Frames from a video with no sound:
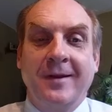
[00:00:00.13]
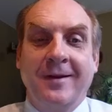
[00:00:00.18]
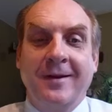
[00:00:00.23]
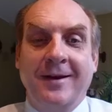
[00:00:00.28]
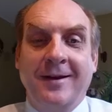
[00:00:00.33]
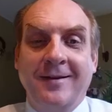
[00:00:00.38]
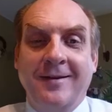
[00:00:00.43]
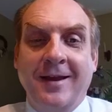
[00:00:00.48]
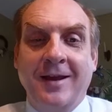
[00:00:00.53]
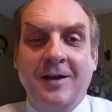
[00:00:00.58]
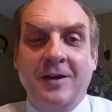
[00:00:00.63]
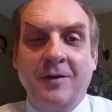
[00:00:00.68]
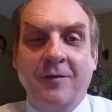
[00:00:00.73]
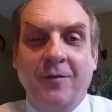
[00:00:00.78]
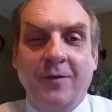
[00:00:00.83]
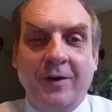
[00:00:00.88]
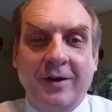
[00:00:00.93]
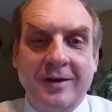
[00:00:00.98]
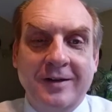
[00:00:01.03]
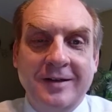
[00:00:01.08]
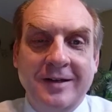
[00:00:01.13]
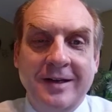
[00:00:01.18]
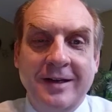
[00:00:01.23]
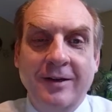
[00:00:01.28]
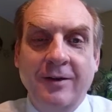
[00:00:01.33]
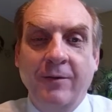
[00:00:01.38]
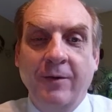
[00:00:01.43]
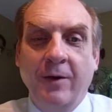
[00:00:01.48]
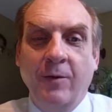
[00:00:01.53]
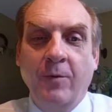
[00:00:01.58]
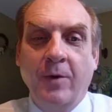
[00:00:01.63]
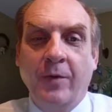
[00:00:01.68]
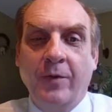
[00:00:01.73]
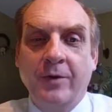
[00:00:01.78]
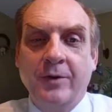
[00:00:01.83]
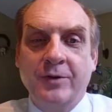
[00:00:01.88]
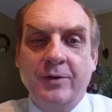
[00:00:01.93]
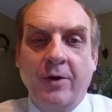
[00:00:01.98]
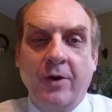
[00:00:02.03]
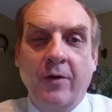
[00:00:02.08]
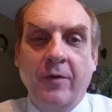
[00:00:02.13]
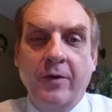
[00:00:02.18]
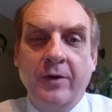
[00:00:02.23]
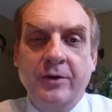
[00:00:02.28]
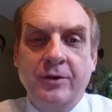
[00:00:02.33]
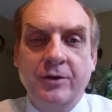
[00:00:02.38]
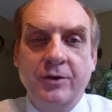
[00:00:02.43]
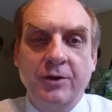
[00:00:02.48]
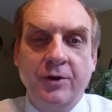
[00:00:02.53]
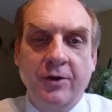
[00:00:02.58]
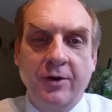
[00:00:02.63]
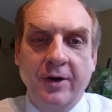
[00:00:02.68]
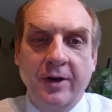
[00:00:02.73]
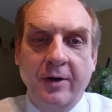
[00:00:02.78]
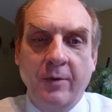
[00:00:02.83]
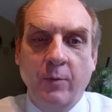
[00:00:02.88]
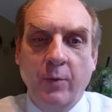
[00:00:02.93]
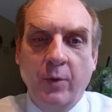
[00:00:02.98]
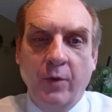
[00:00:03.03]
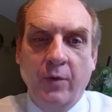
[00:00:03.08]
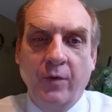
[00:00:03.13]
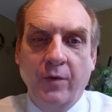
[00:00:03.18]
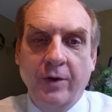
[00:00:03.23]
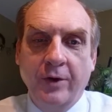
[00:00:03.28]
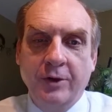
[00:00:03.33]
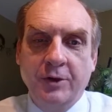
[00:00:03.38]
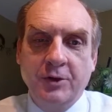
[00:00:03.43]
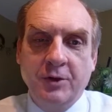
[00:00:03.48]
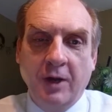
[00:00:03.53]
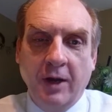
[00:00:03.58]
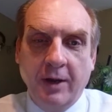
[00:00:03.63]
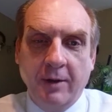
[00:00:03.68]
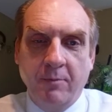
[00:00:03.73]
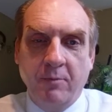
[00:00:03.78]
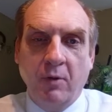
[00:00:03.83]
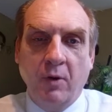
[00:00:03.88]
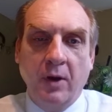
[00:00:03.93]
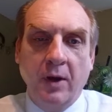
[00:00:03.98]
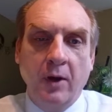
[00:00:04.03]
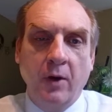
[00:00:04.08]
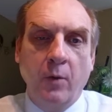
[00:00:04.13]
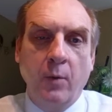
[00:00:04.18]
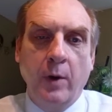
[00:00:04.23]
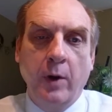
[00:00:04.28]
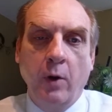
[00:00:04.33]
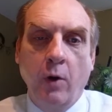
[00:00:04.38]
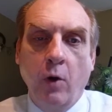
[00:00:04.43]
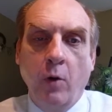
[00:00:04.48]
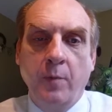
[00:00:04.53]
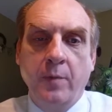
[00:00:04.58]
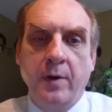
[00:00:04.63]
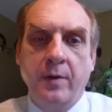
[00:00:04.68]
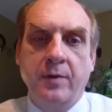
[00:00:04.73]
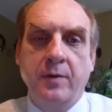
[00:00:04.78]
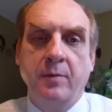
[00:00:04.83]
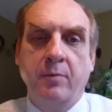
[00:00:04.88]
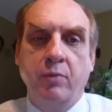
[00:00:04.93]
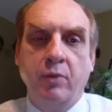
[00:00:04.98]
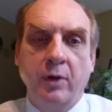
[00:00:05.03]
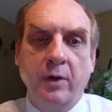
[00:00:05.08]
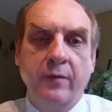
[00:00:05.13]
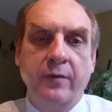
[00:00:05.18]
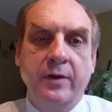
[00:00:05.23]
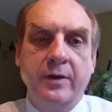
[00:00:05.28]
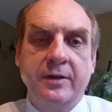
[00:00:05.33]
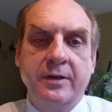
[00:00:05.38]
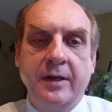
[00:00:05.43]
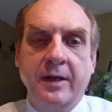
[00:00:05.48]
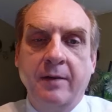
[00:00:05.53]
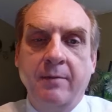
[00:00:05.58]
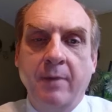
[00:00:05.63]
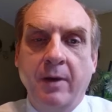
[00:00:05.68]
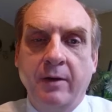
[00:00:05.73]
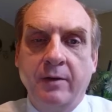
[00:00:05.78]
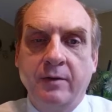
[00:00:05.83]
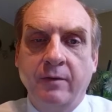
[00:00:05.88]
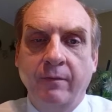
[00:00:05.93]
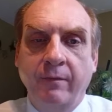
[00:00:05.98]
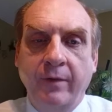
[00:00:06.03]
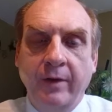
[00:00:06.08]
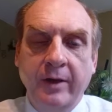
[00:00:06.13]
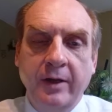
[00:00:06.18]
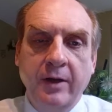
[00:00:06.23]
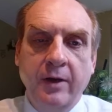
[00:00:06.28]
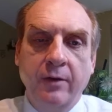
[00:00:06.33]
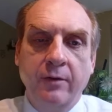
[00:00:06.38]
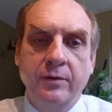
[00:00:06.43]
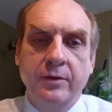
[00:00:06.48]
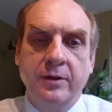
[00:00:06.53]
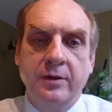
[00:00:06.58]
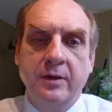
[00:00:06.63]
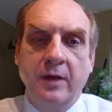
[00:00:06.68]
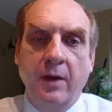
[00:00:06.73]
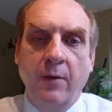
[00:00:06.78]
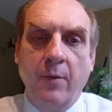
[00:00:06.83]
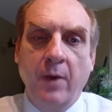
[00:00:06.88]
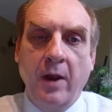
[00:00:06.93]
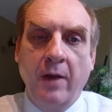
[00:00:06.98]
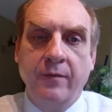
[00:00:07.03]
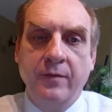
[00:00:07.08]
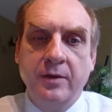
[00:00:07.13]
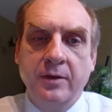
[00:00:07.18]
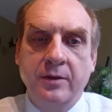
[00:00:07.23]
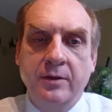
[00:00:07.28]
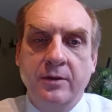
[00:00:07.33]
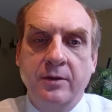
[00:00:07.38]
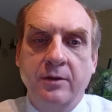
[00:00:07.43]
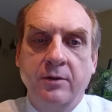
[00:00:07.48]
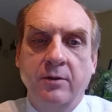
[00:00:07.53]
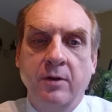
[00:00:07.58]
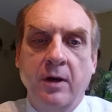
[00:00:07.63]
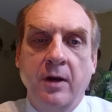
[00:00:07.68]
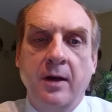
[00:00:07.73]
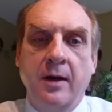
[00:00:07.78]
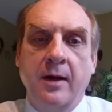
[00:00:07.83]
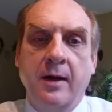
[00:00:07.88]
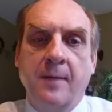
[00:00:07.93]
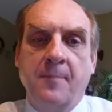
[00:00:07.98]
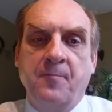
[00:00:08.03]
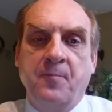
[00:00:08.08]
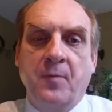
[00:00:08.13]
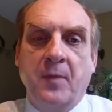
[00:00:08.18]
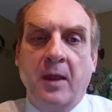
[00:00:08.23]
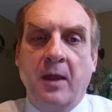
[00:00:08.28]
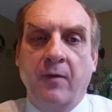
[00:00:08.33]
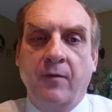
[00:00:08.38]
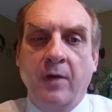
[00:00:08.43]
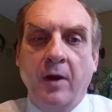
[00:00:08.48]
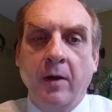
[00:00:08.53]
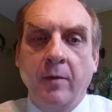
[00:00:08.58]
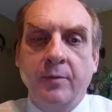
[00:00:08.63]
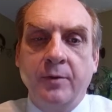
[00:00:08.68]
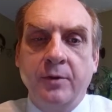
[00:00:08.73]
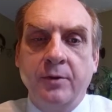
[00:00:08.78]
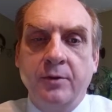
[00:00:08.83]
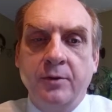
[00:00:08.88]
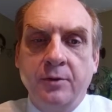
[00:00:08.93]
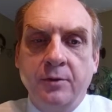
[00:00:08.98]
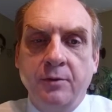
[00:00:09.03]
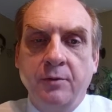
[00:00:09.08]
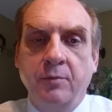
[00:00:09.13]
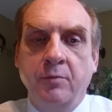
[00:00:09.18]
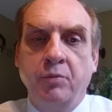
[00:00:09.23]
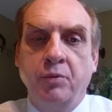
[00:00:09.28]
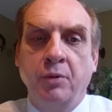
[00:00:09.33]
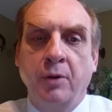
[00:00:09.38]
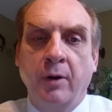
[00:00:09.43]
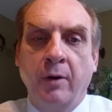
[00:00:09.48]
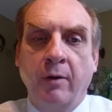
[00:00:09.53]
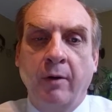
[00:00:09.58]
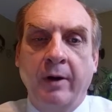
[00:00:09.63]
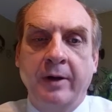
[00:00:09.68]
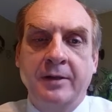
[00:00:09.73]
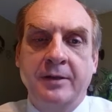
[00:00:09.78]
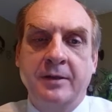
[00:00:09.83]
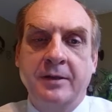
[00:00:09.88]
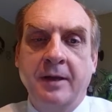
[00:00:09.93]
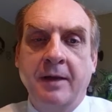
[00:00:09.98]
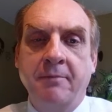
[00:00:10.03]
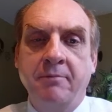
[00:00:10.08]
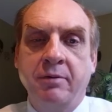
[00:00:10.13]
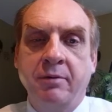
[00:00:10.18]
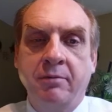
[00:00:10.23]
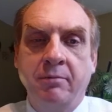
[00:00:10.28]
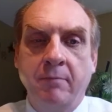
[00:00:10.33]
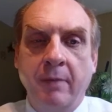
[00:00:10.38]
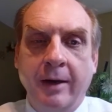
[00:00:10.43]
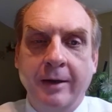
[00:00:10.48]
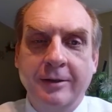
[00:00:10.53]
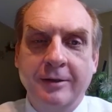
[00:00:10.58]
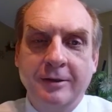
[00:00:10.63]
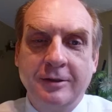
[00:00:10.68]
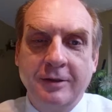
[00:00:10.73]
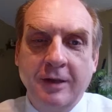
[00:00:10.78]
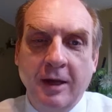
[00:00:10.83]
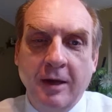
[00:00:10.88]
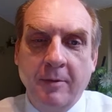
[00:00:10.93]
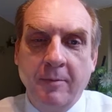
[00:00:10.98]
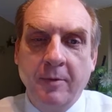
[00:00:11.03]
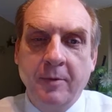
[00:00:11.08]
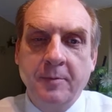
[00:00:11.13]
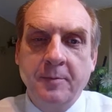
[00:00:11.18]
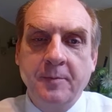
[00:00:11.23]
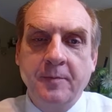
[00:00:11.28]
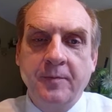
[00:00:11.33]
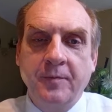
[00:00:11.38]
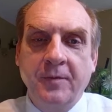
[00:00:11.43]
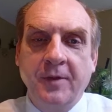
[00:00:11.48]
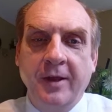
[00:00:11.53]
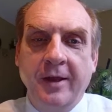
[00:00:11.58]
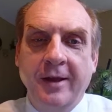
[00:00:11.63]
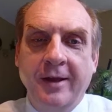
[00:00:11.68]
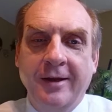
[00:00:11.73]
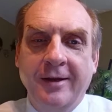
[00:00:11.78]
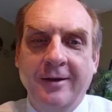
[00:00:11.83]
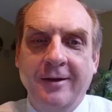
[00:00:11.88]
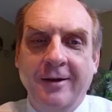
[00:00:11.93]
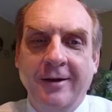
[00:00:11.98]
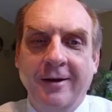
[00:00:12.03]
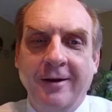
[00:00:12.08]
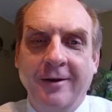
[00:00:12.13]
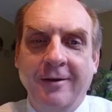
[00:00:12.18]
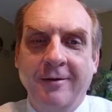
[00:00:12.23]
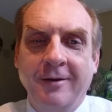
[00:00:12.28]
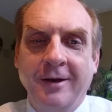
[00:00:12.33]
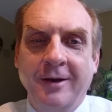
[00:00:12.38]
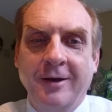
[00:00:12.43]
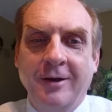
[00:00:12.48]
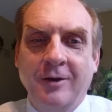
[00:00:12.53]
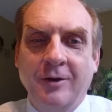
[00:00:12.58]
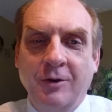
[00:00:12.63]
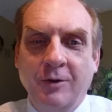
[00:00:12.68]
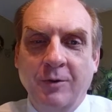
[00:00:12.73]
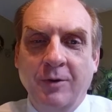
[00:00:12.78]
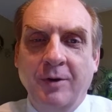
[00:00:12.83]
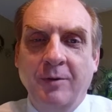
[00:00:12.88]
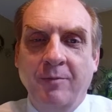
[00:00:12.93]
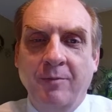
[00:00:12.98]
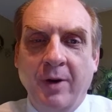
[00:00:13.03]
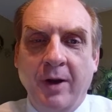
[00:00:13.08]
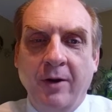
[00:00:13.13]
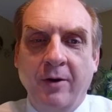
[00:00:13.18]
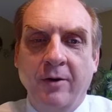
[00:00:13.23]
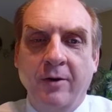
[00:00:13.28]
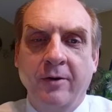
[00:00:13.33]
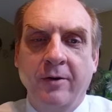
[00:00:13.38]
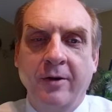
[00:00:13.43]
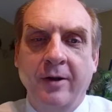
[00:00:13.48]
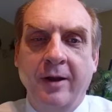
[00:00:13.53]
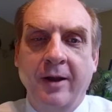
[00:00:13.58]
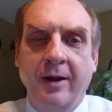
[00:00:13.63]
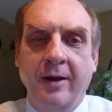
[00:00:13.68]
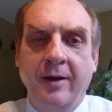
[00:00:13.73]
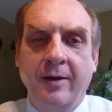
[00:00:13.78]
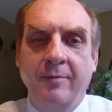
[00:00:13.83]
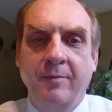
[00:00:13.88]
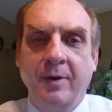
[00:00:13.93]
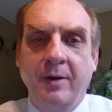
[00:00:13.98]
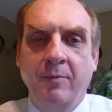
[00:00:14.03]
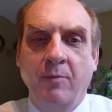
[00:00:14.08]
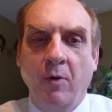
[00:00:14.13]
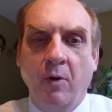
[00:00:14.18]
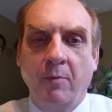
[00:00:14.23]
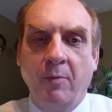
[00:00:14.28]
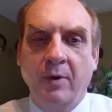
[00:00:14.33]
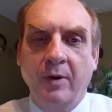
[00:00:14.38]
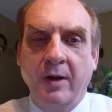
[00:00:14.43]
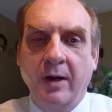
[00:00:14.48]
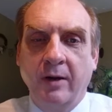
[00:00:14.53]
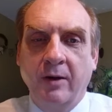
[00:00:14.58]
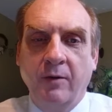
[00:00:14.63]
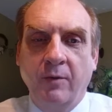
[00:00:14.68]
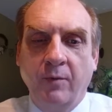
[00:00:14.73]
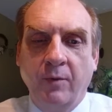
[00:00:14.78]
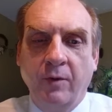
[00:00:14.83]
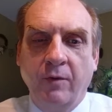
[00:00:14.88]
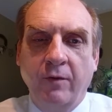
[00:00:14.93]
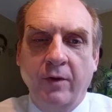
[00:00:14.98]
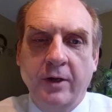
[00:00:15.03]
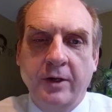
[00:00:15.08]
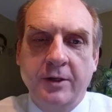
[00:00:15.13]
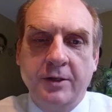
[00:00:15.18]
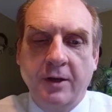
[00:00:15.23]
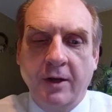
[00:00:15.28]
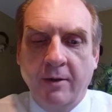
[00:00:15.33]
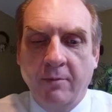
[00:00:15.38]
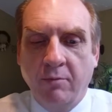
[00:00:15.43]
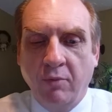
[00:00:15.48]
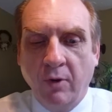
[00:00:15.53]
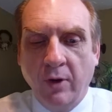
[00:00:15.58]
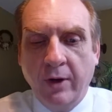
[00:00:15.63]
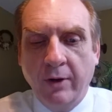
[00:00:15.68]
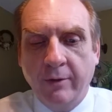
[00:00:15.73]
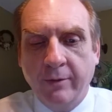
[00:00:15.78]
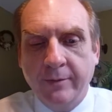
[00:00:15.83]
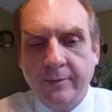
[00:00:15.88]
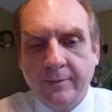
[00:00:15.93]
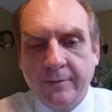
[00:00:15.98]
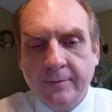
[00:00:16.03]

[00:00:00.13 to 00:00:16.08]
We thank you for continuing with us on this journey with Finish Line Planner. We hope that the previous emails and videos that we have sent you have helped you to progress step by step in doing better and being more productive with Finish Line Planner.